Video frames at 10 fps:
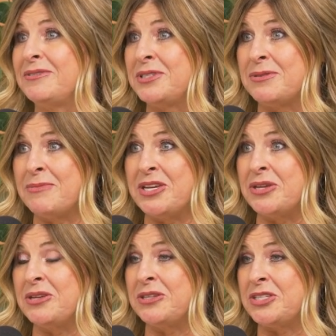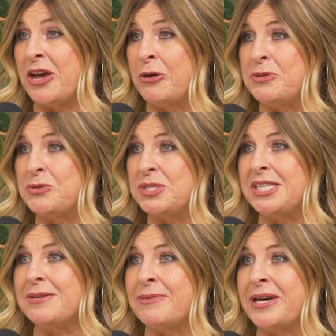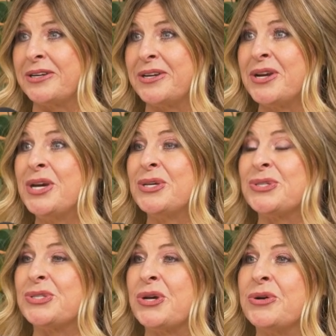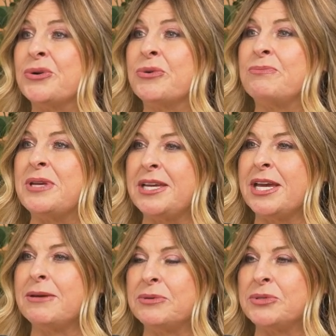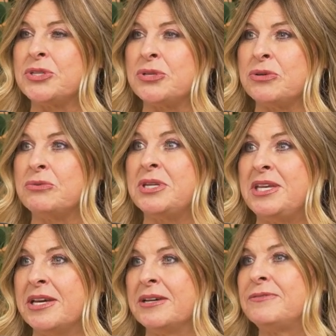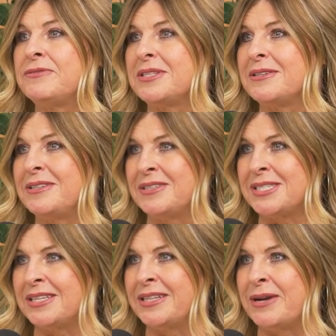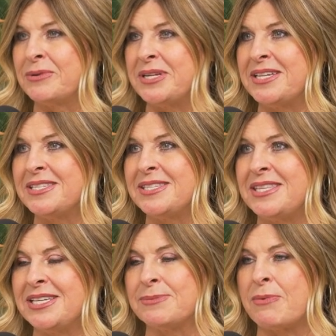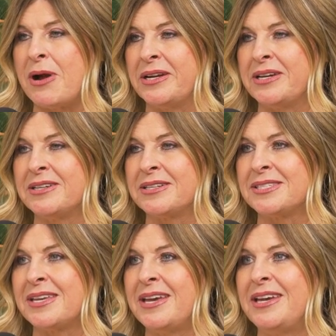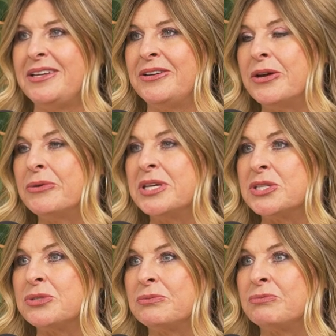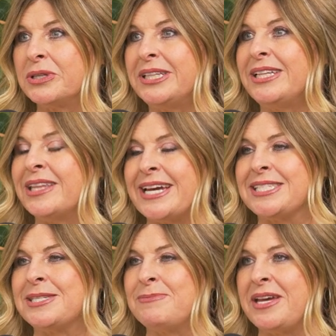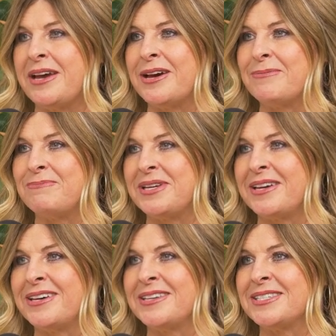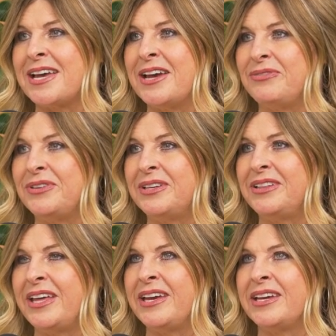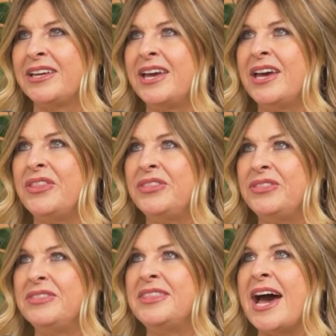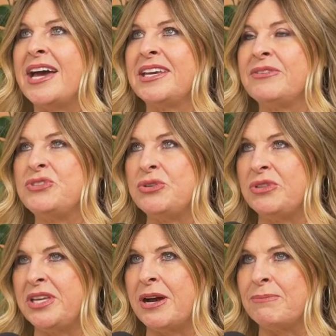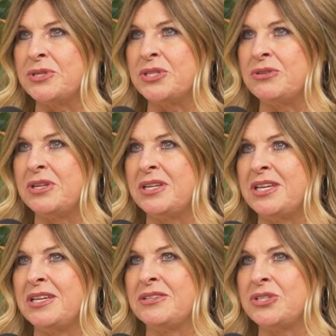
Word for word: to make you to help you sleep better. So mm-hmm. being able to gift celebrities these products, you know, is really lights me up because yeah. I feel like that gives you the opportunity